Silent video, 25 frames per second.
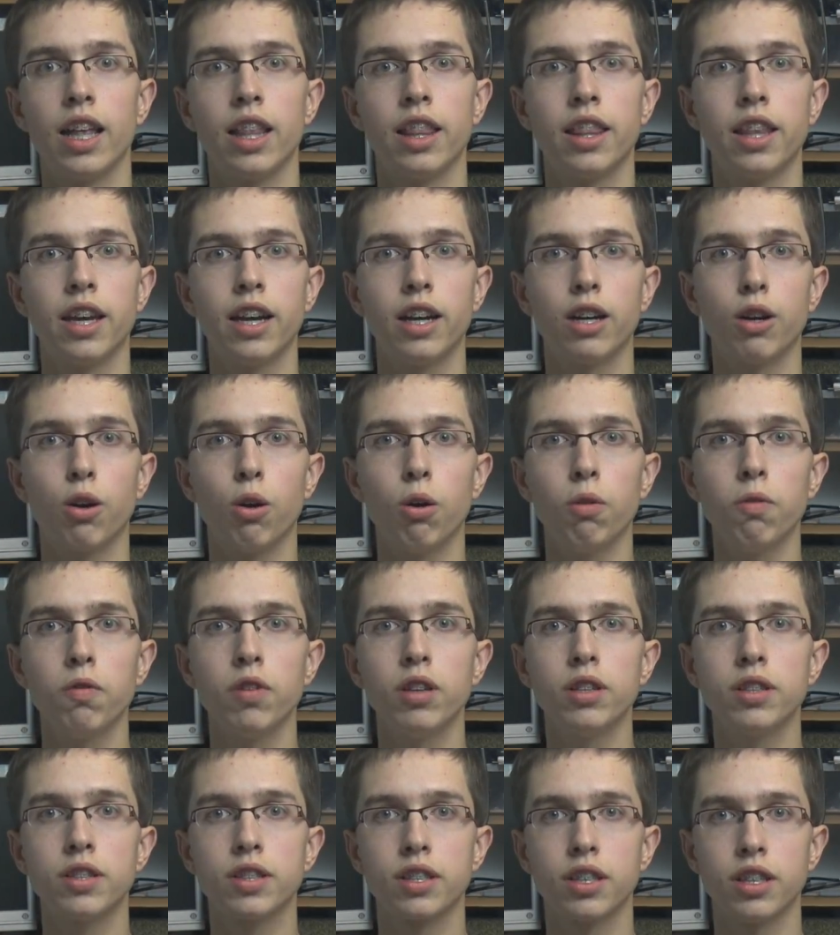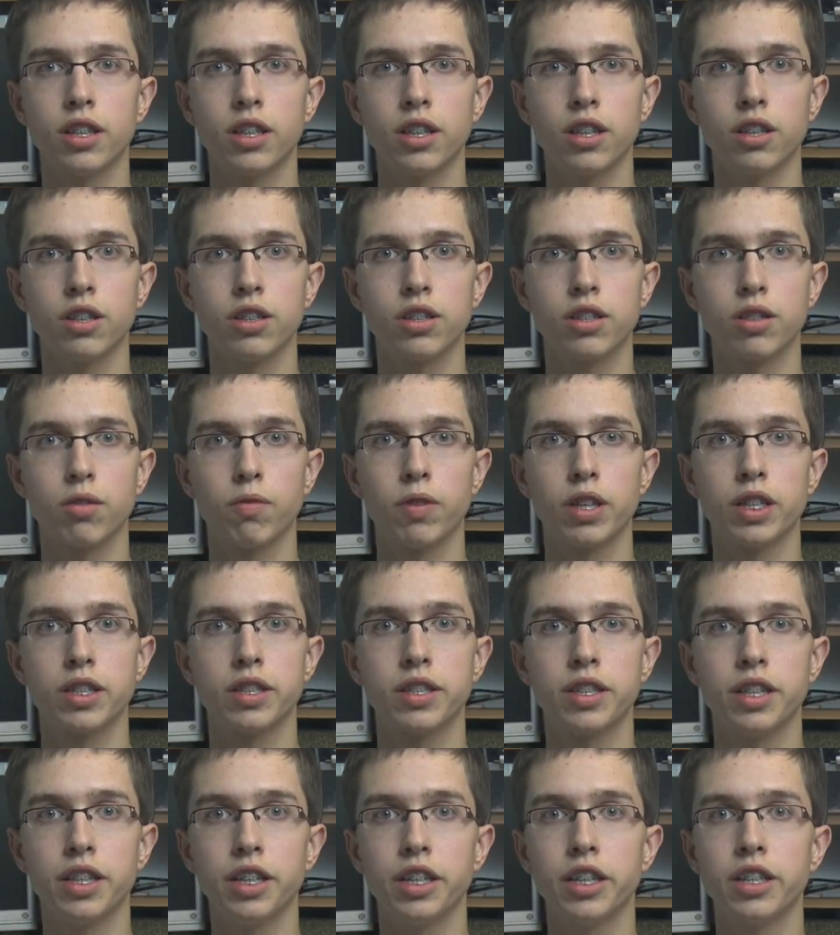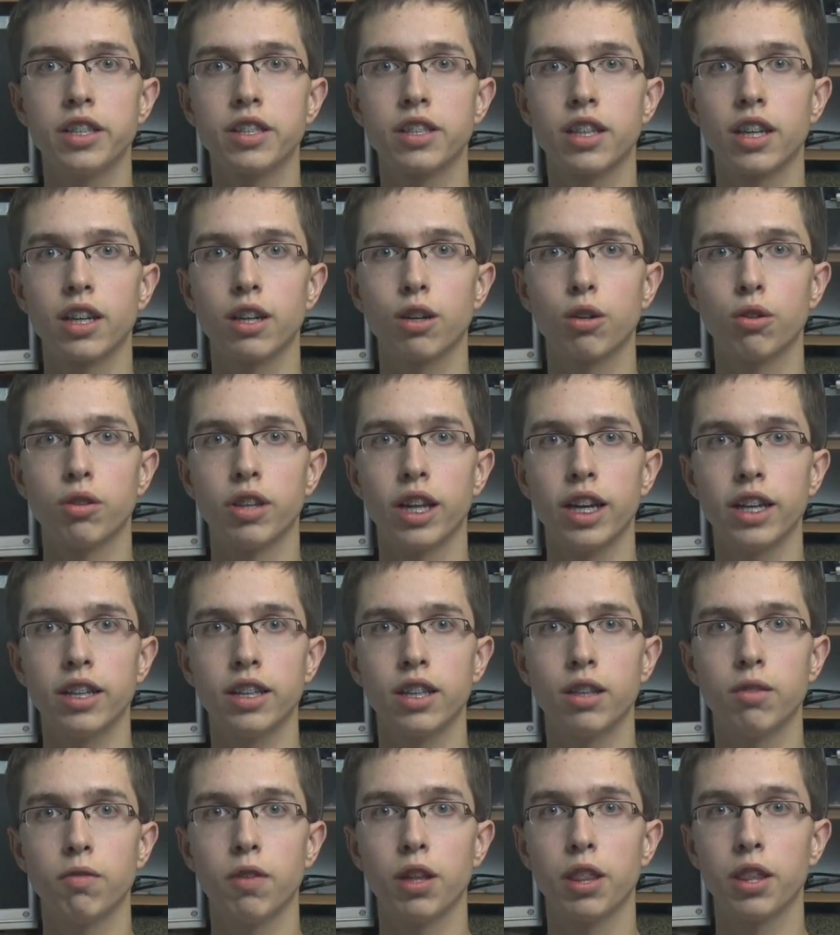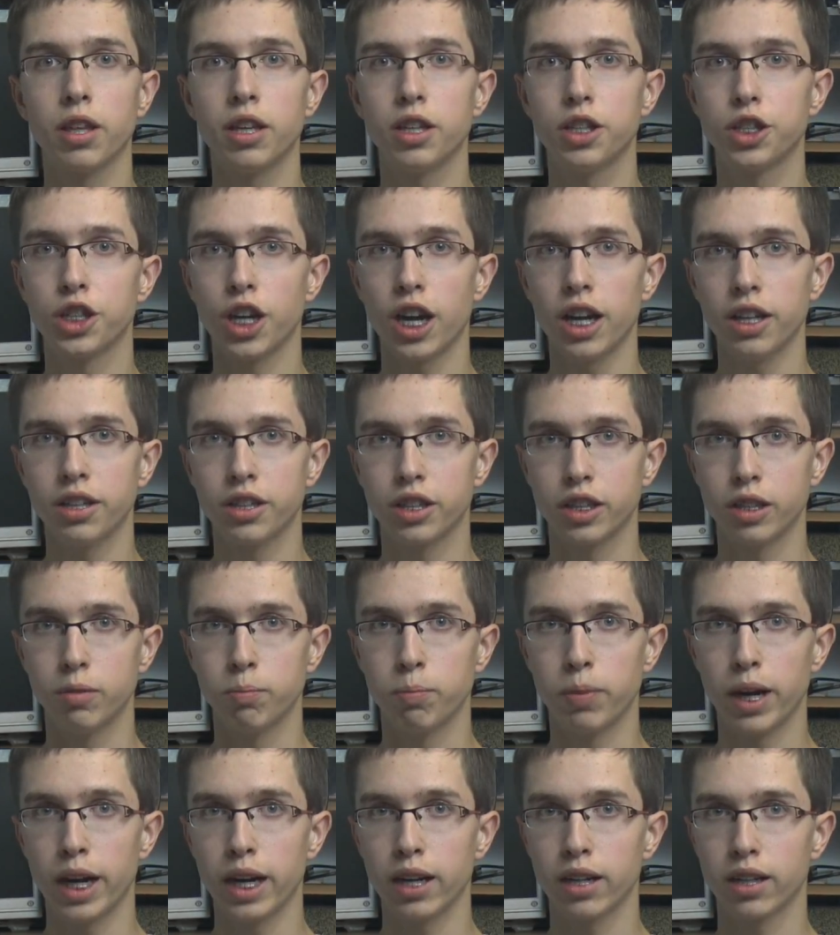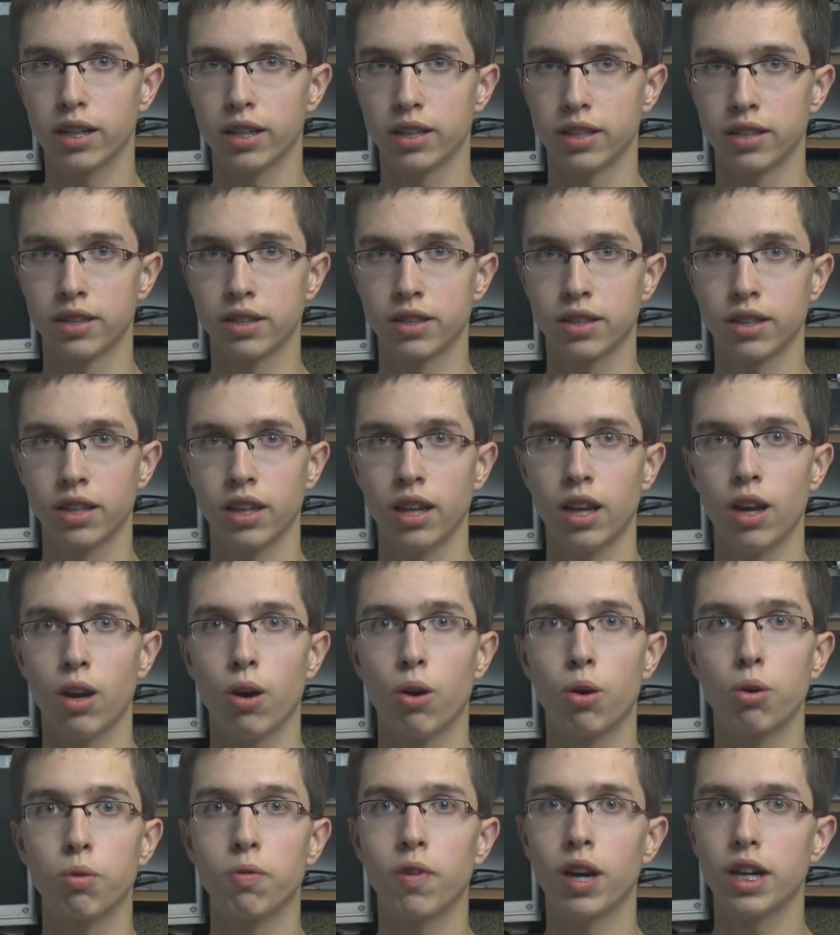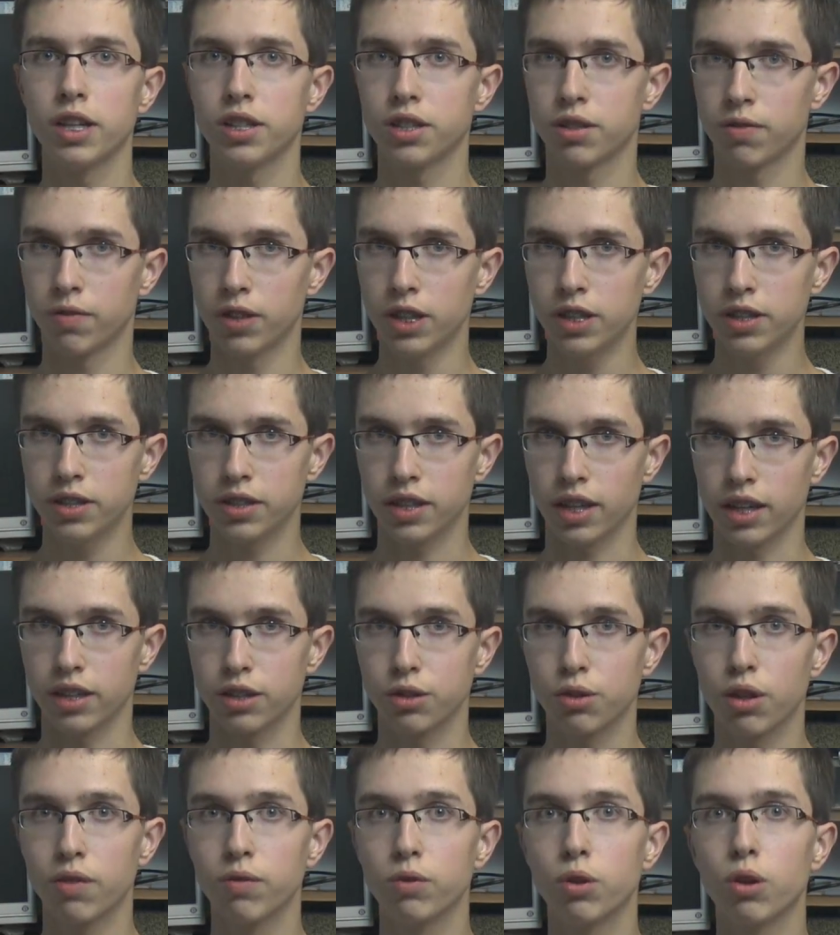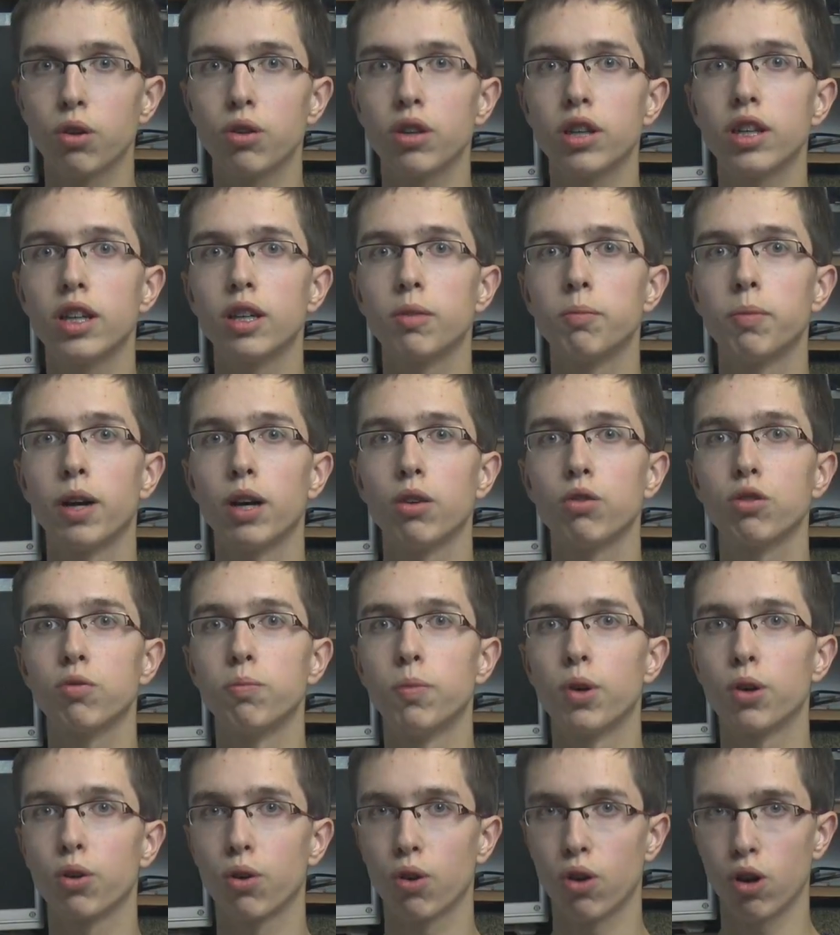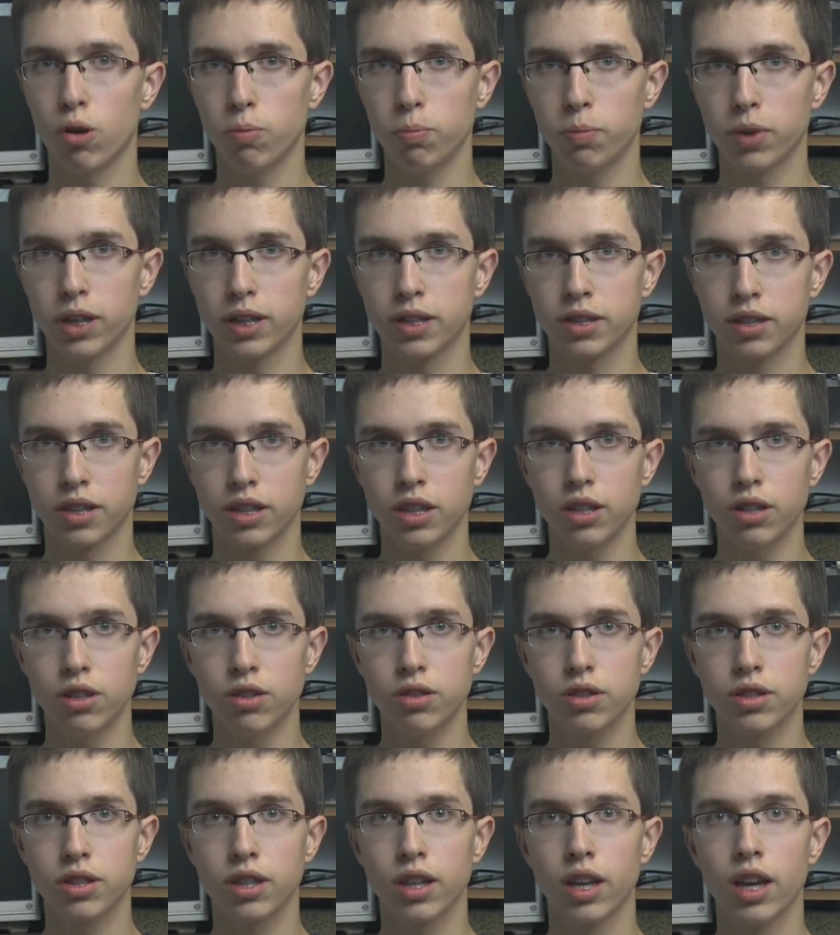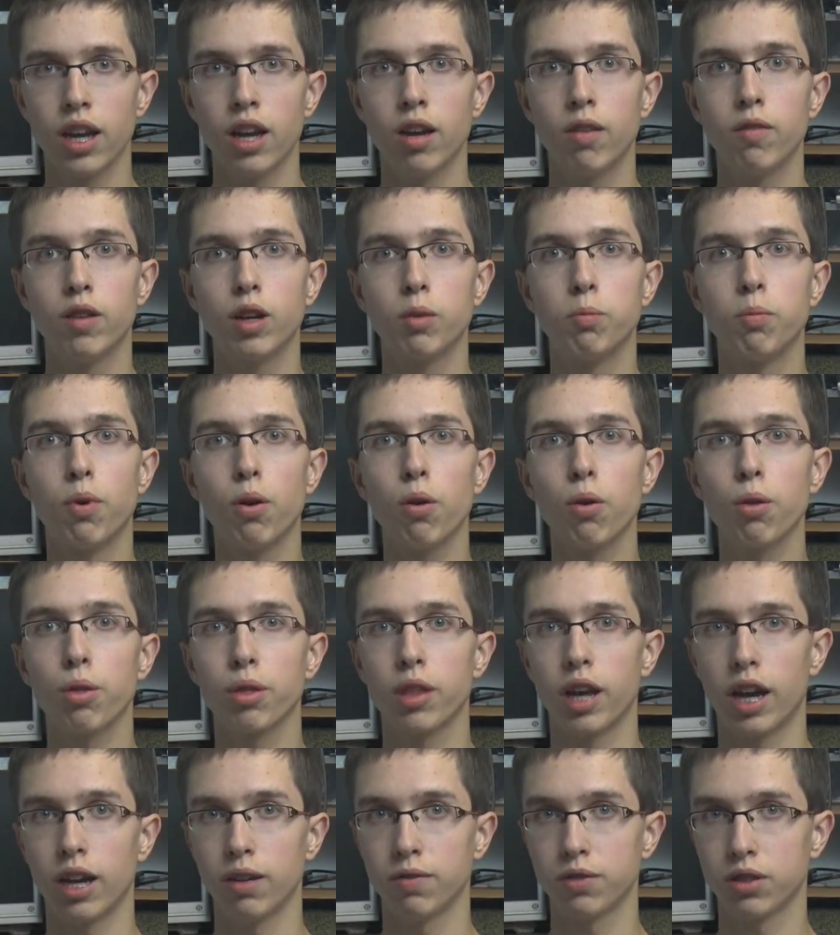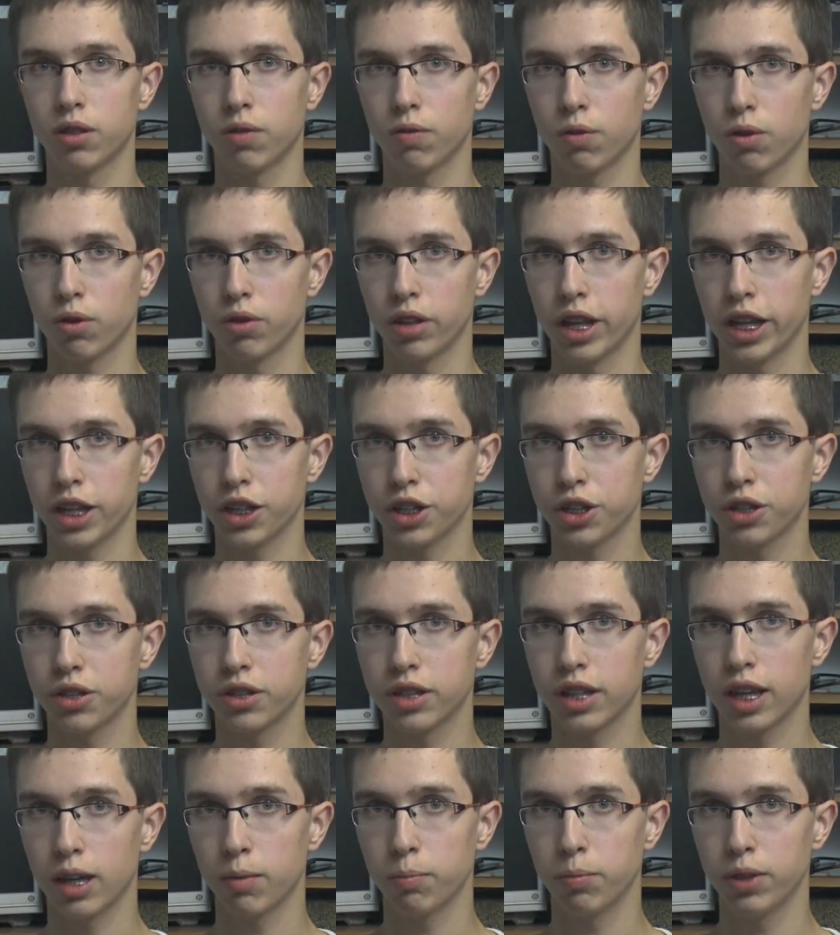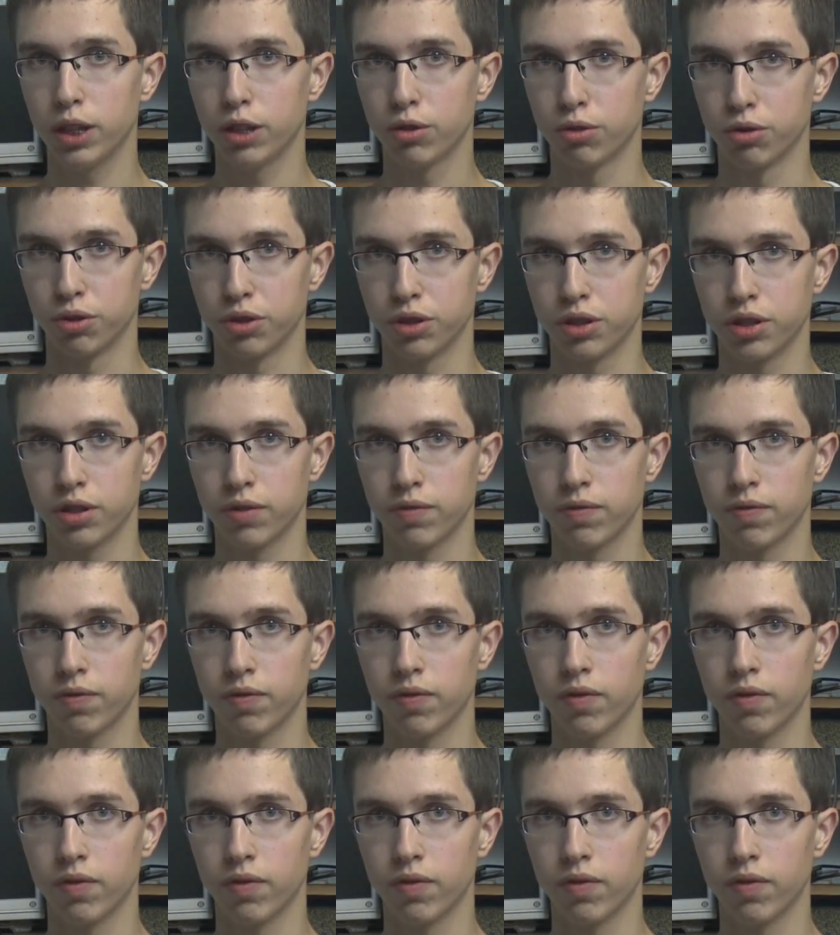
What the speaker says: There are often circuits where series are connected with each other in parallels, or vice versa, so I'm talking about more complex circuits where both types of connections can be used.